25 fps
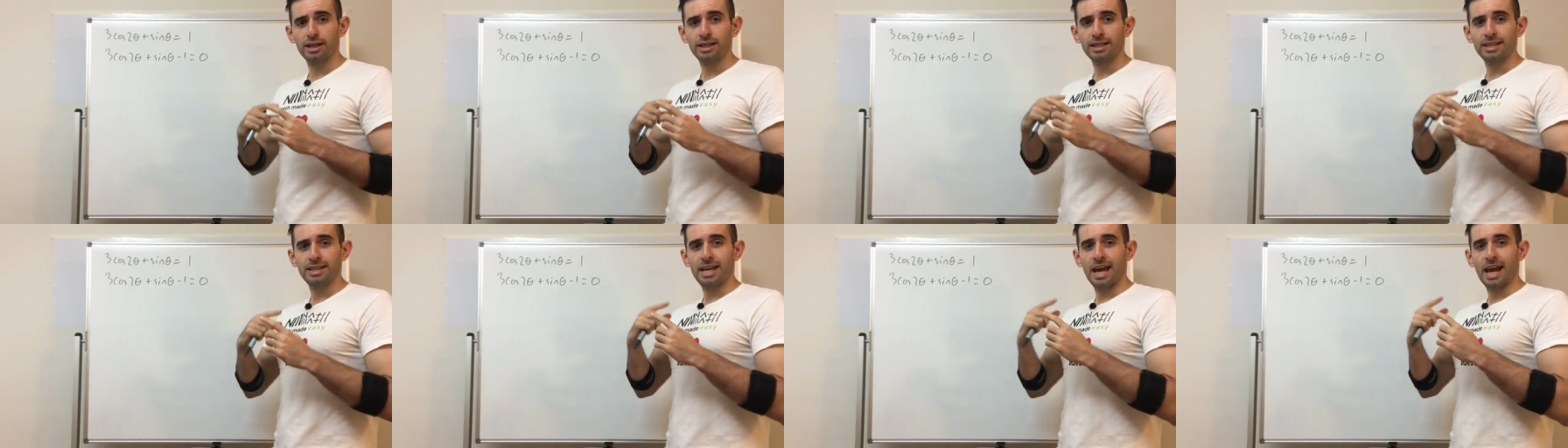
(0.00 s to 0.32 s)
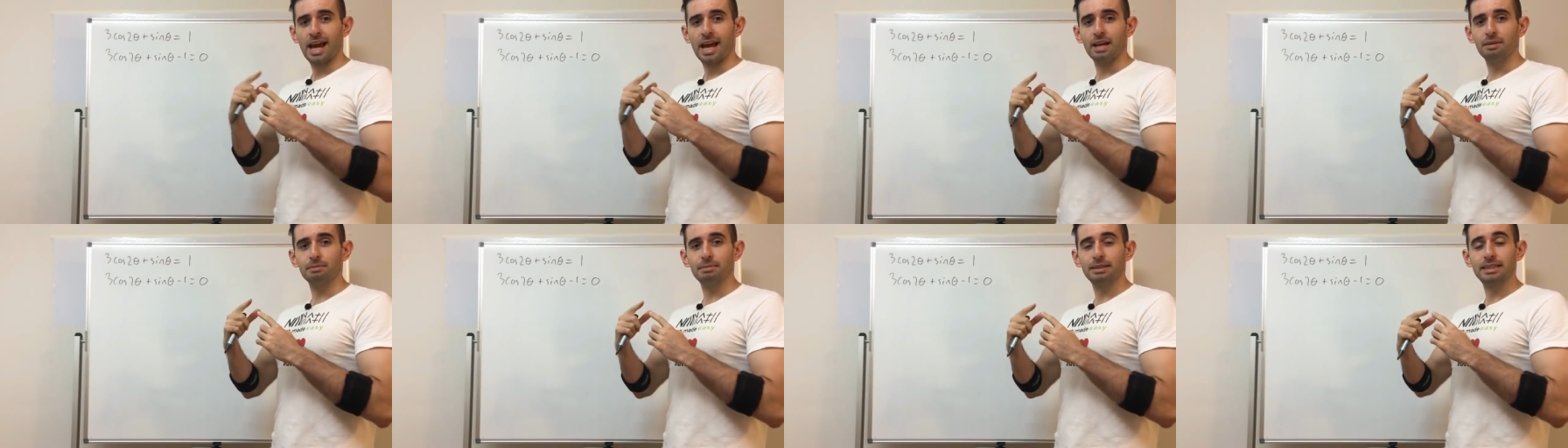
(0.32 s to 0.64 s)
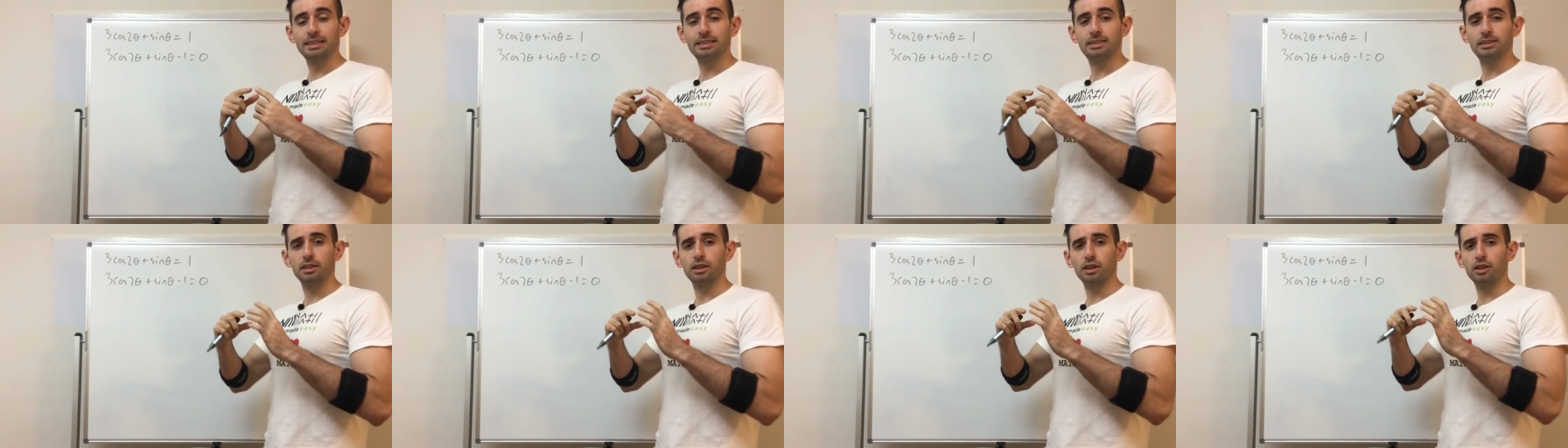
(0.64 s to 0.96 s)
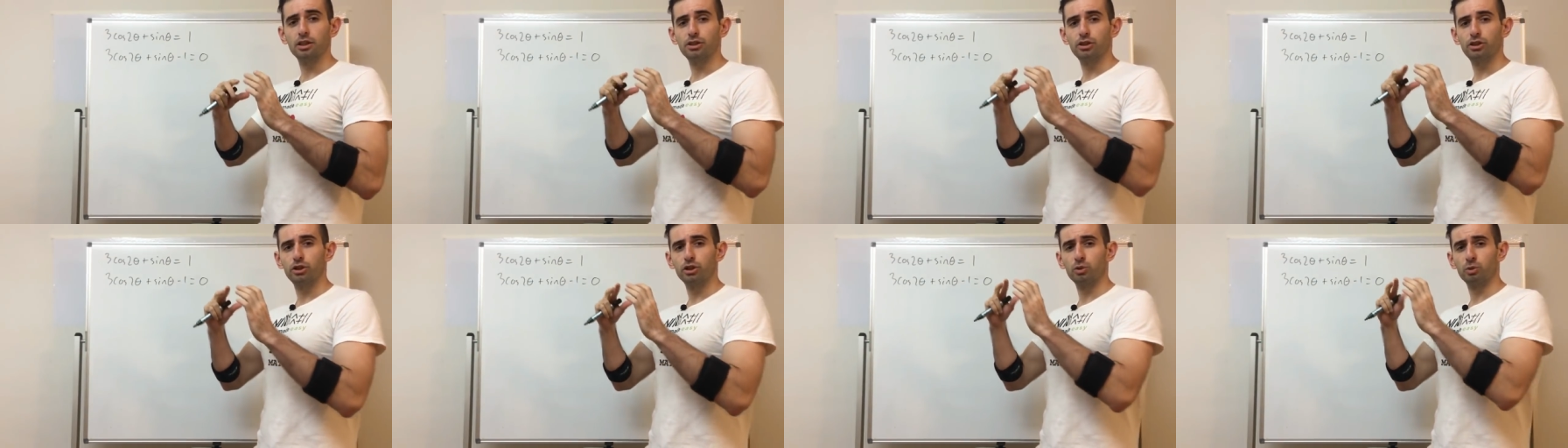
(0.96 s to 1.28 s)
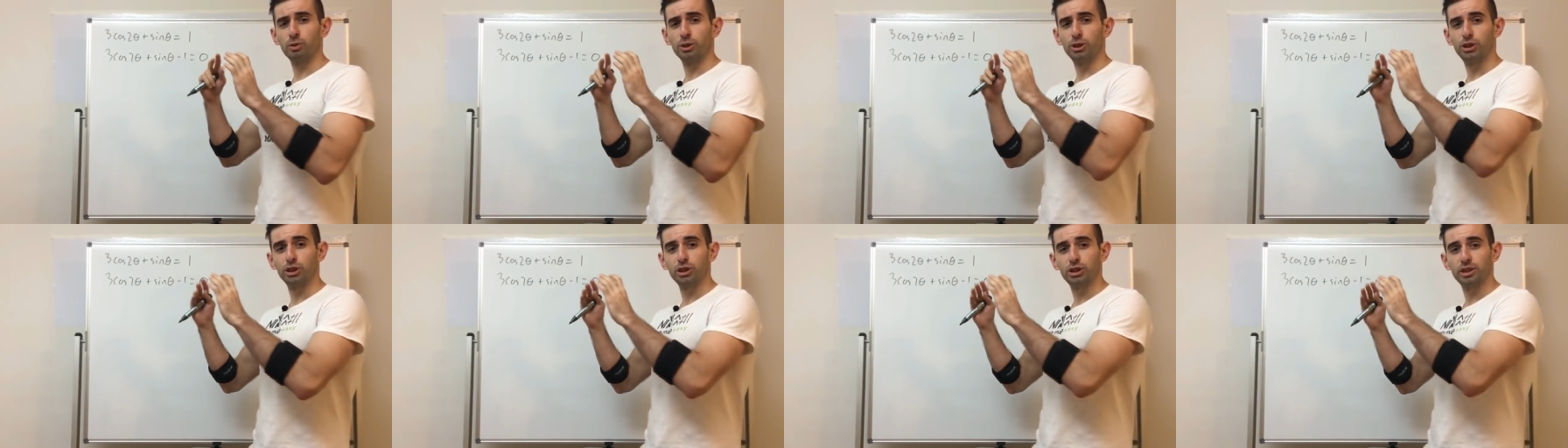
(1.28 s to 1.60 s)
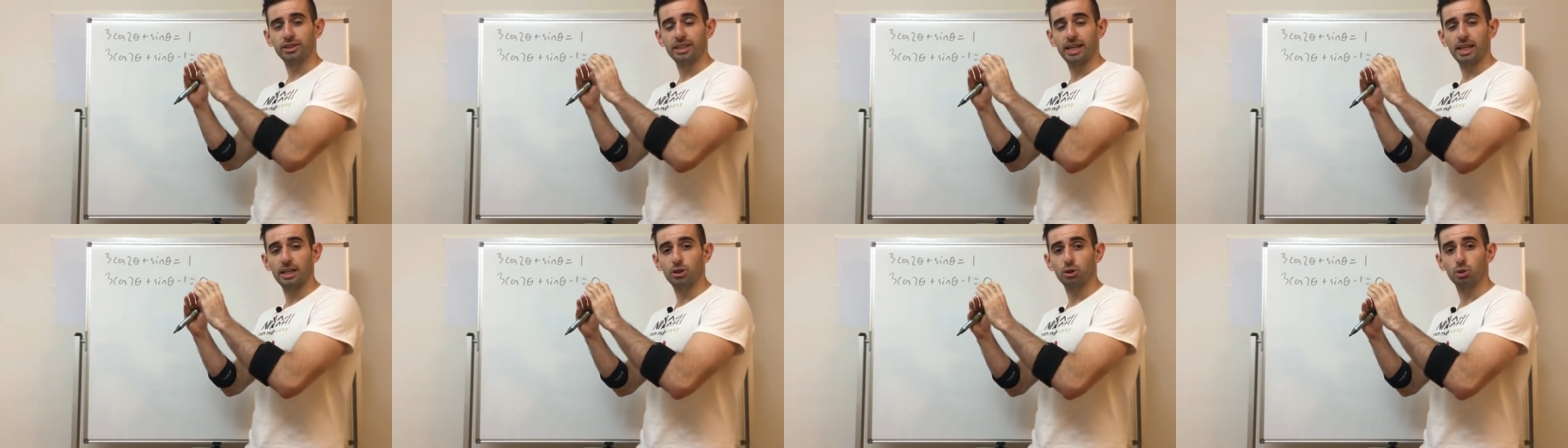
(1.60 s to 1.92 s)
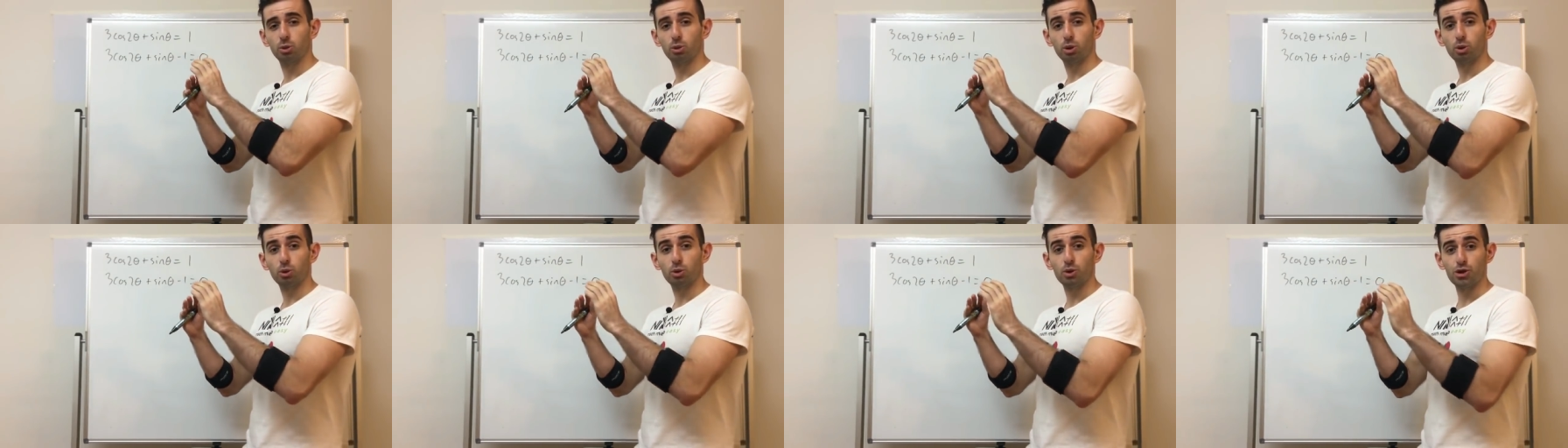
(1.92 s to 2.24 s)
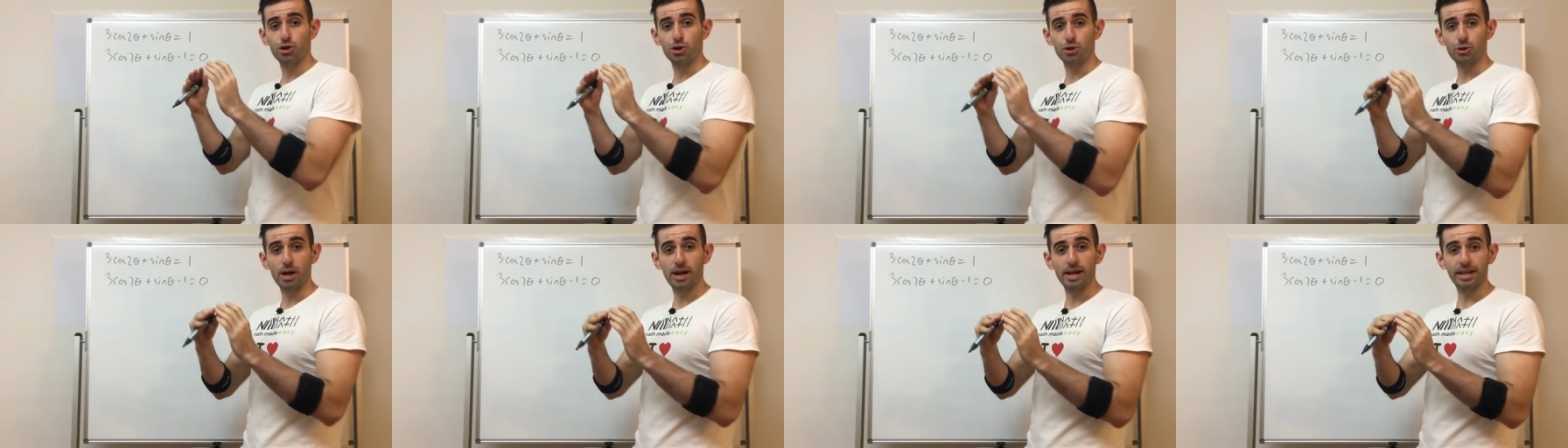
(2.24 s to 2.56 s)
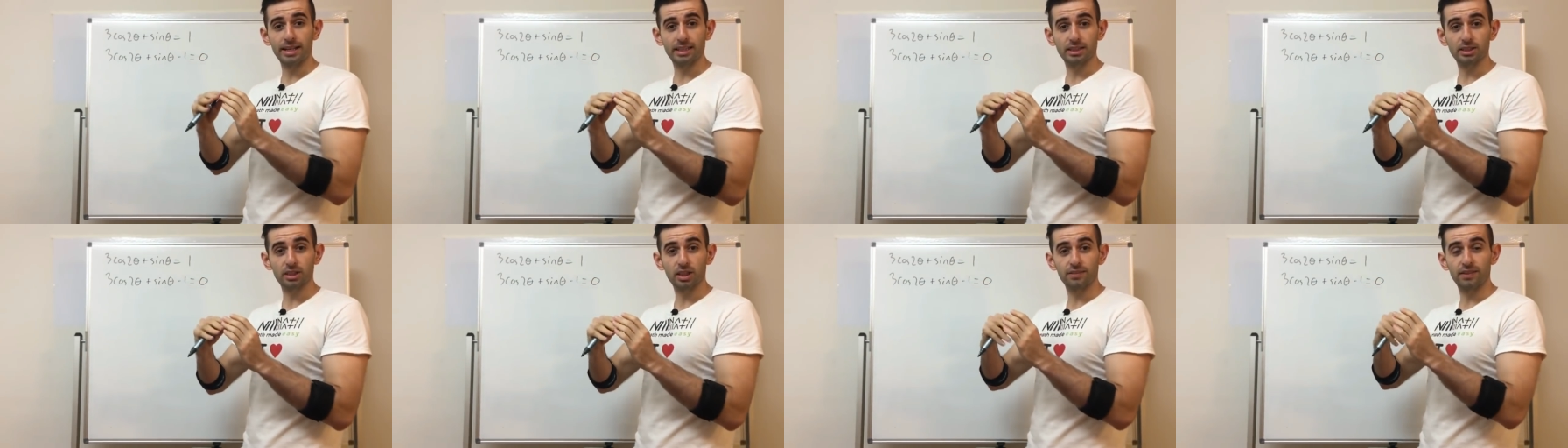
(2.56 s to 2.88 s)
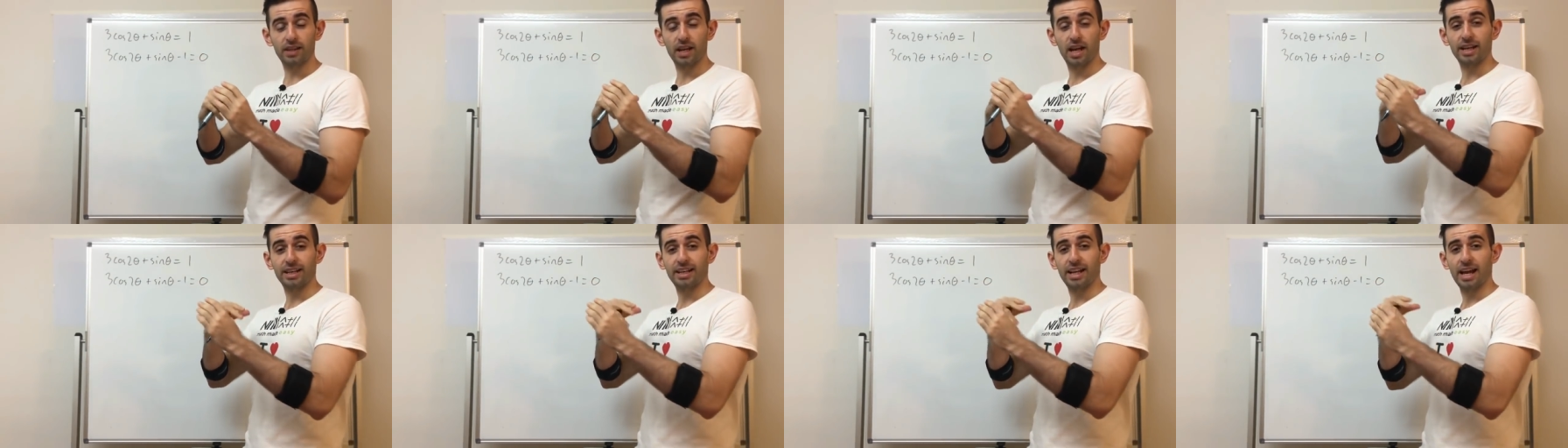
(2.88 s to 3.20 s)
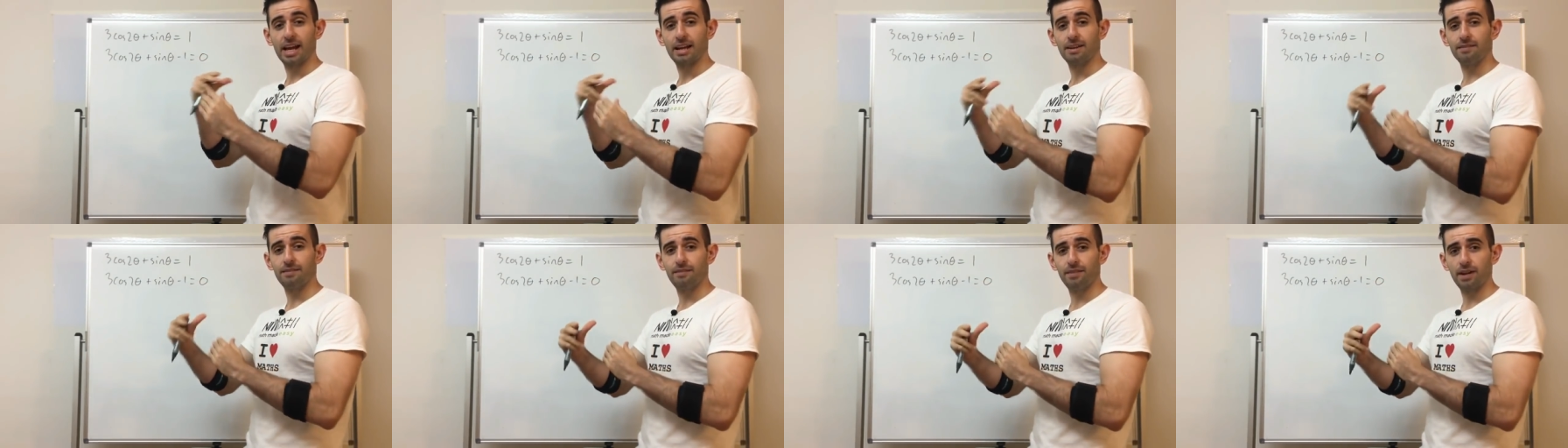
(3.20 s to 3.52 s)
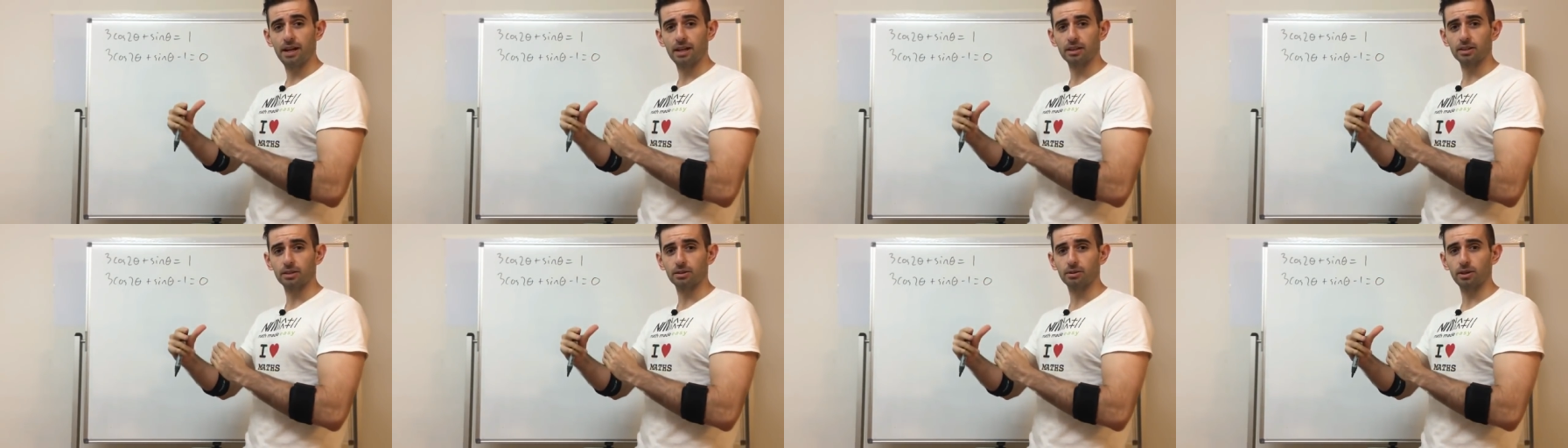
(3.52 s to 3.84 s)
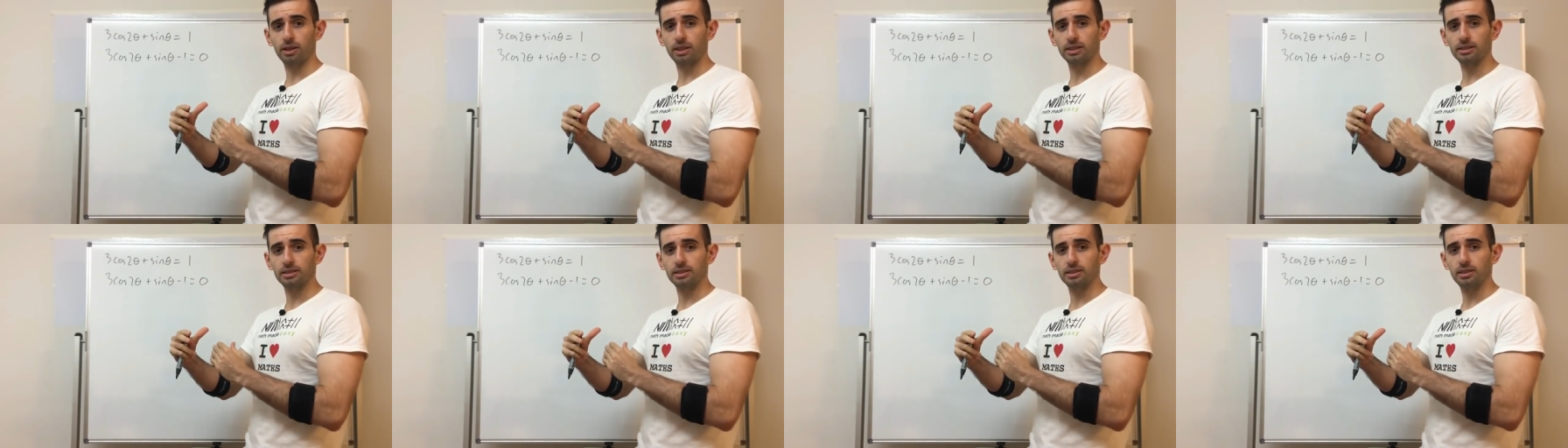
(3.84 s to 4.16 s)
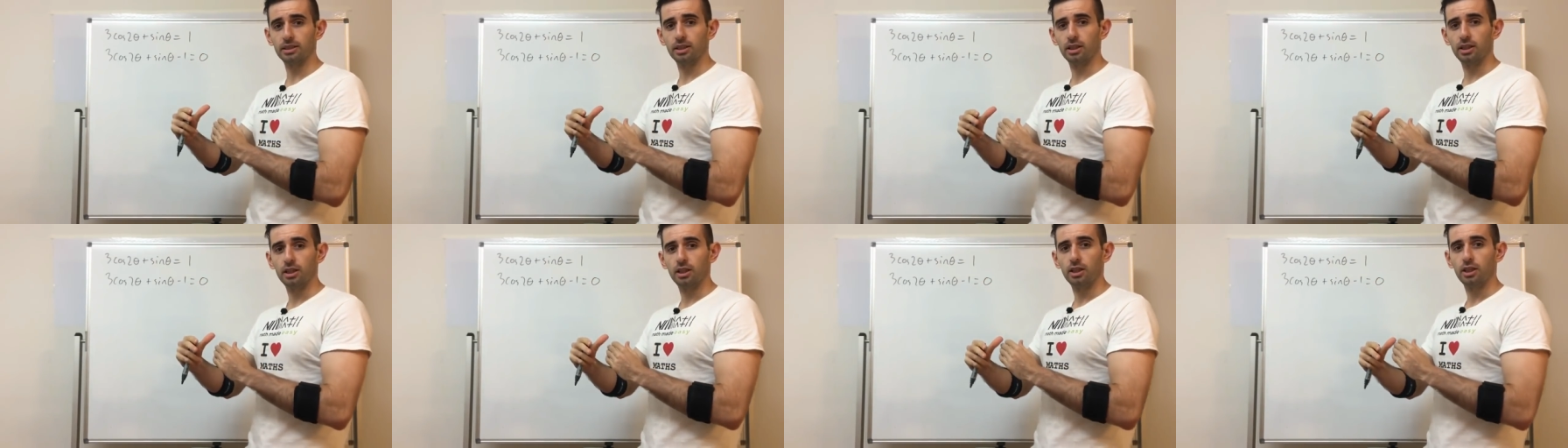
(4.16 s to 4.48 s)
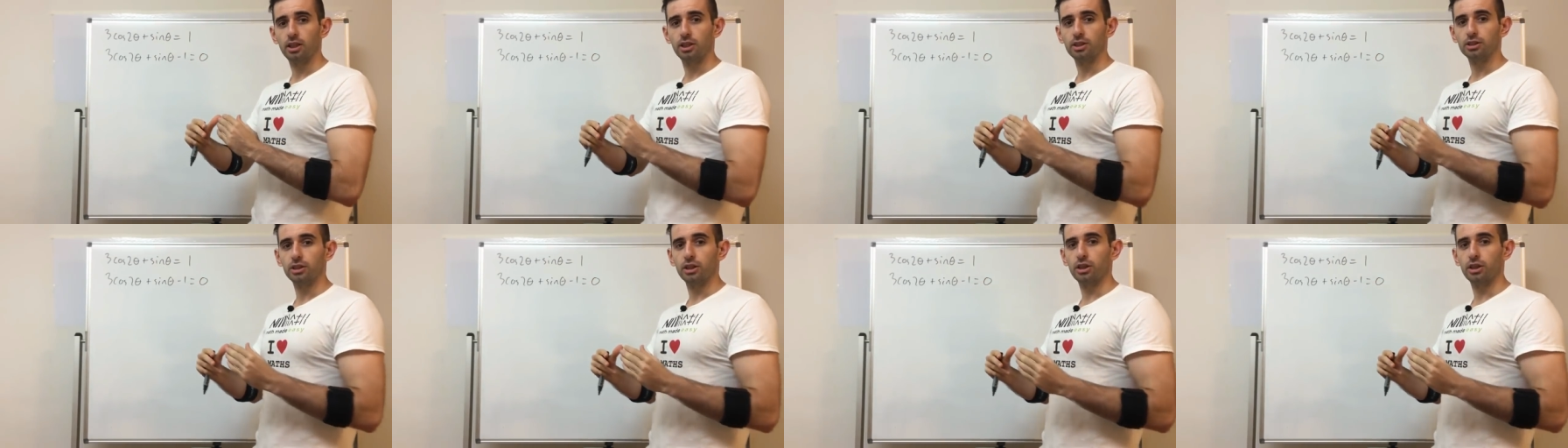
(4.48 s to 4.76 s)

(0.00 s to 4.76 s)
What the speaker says: the aim is to reduce it down to a quadratic so that I can factorize it.